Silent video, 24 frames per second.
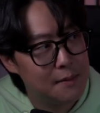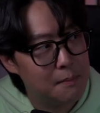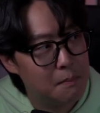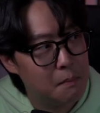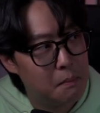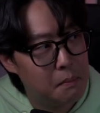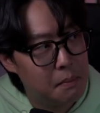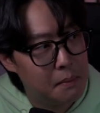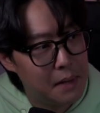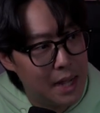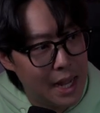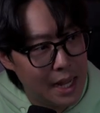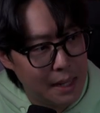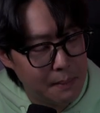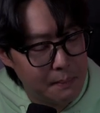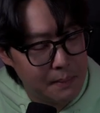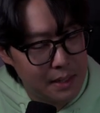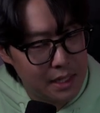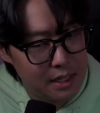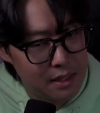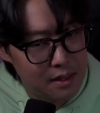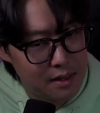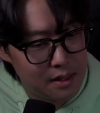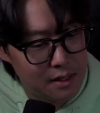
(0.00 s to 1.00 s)
bite
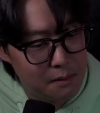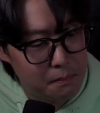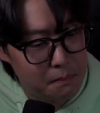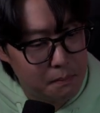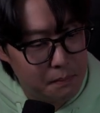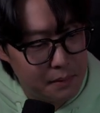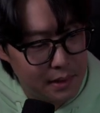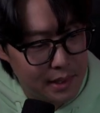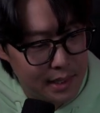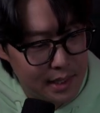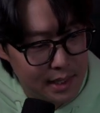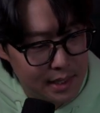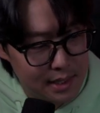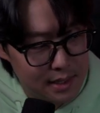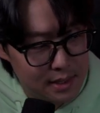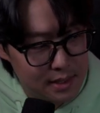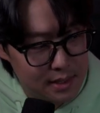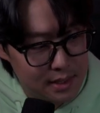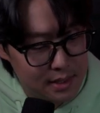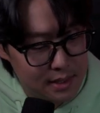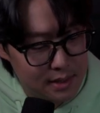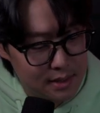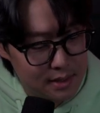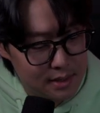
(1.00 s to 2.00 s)
me in the
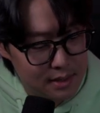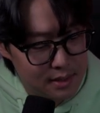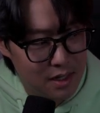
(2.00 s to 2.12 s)
butt.